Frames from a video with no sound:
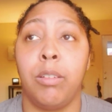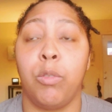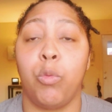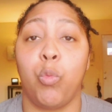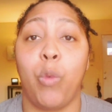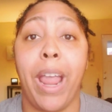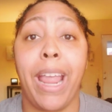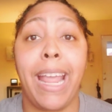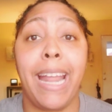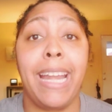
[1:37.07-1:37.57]

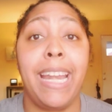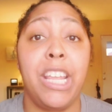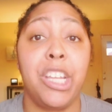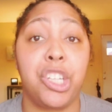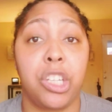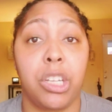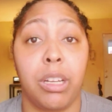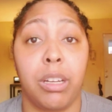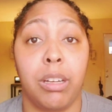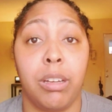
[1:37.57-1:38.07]

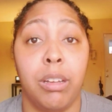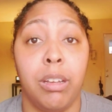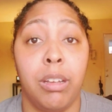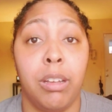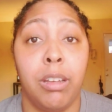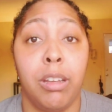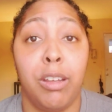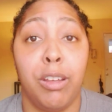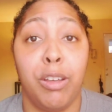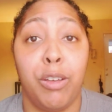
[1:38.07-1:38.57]
recognition
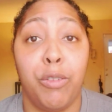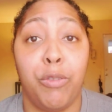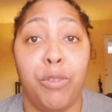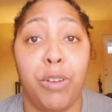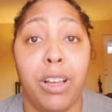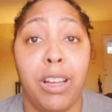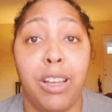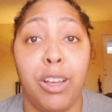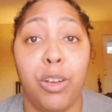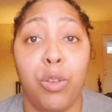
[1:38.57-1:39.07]

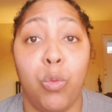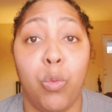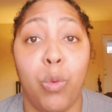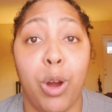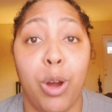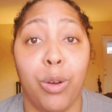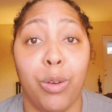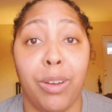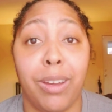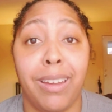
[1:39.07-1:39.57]
for good
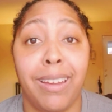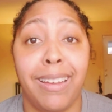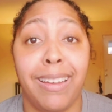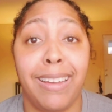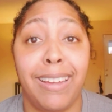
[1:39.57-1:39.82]
work.